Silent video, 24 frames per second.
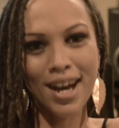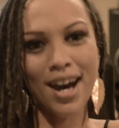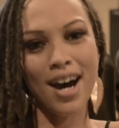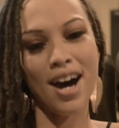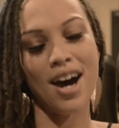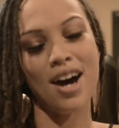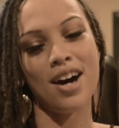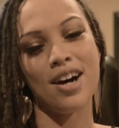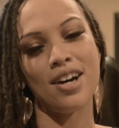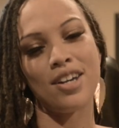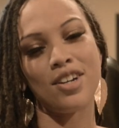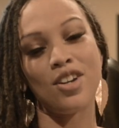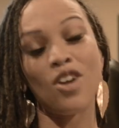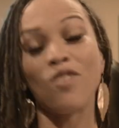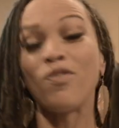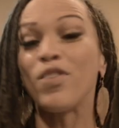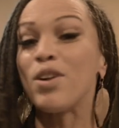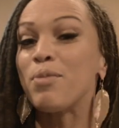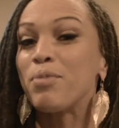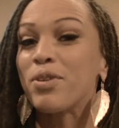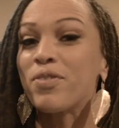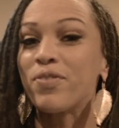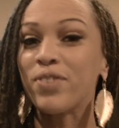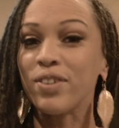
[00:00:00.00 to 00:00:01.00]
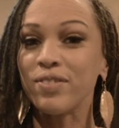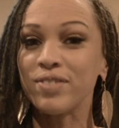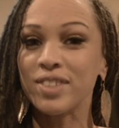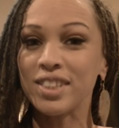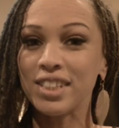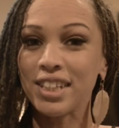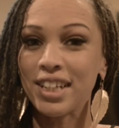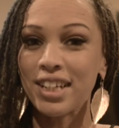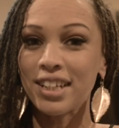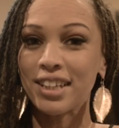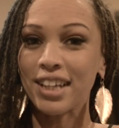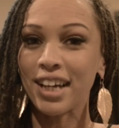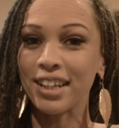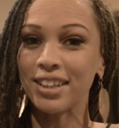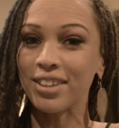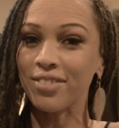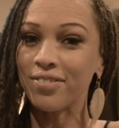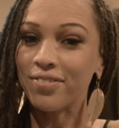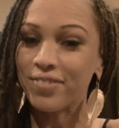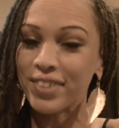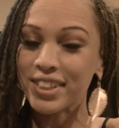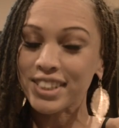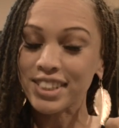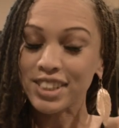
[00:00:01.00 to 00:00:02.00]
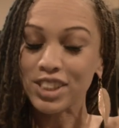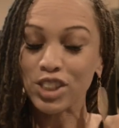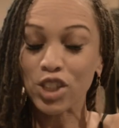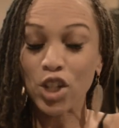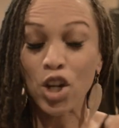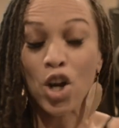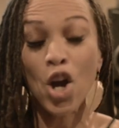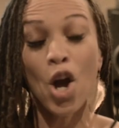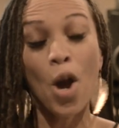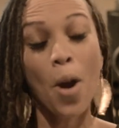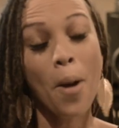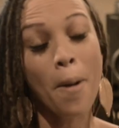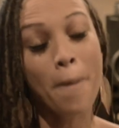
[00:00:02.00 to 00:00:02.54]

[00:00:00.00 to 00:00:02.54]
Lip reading: November 15th at the Pfister.